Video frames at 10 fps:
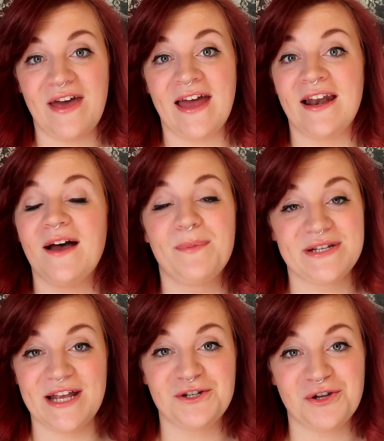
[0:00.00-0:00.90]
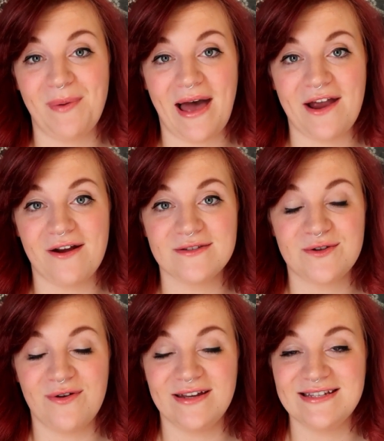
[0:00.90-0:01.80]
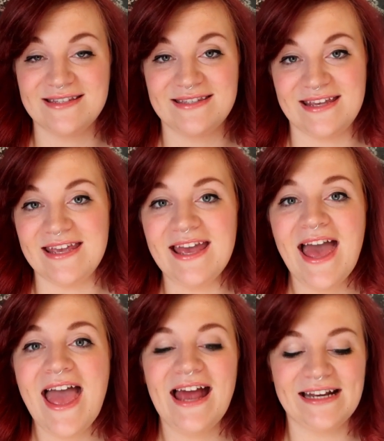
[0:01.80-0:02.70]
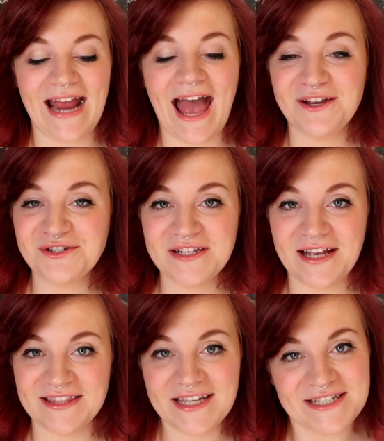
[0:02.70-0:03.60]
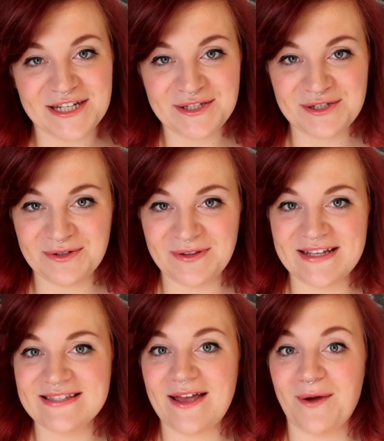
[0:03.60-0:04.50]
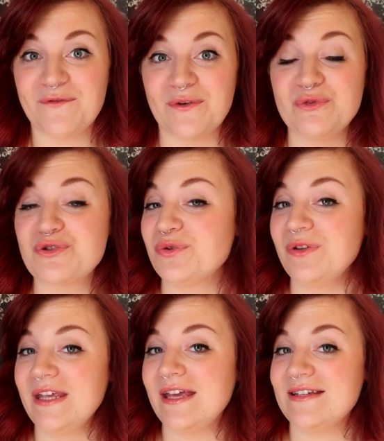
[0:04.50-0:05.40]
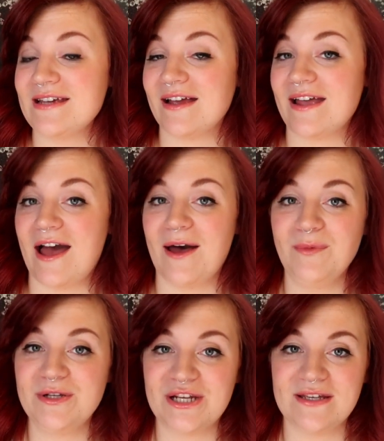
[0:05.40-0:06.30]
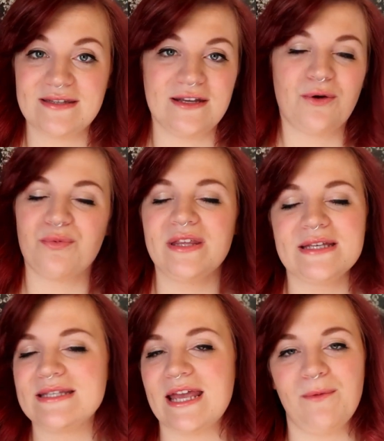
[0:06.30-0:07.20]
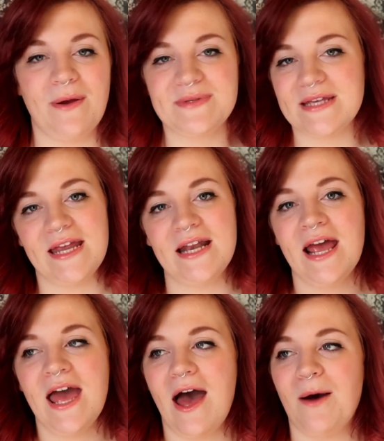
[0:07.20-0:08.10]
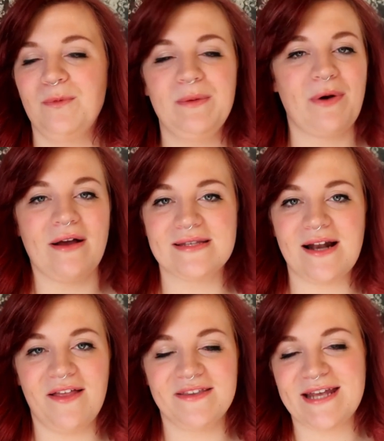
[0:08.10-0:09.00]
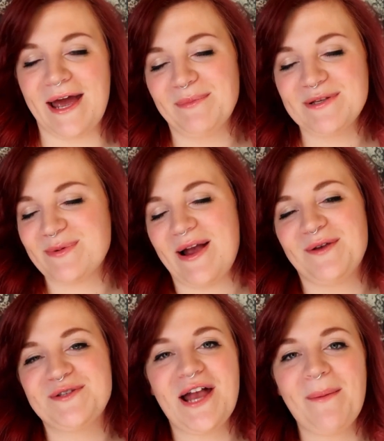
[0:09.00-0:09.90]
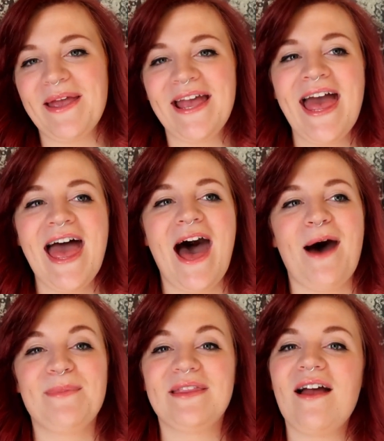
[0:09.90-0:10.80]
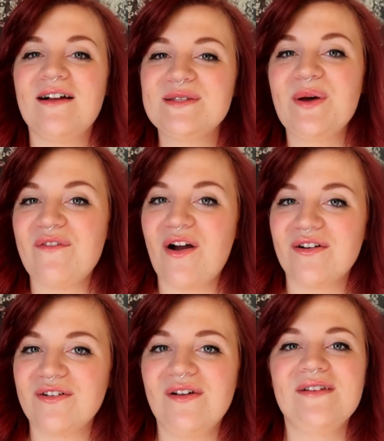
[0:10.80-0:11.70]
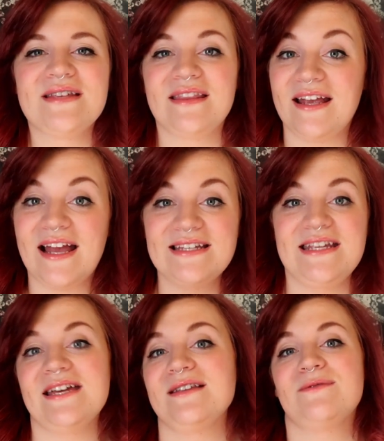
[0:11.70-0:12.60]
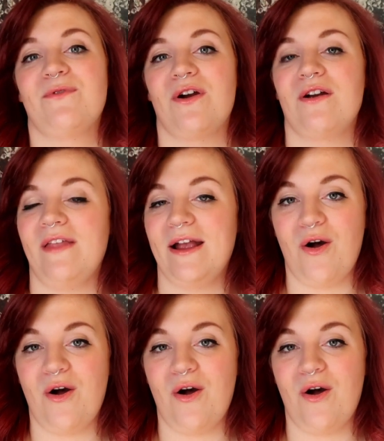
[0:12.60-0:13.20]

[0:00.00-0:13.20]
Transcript: that a potential buyer is going to see. And I actually got the idea to do this from Trulia.com, which is like a real estate website. We browse it all the time because we're house shopping, but they also have articles and like ideas for like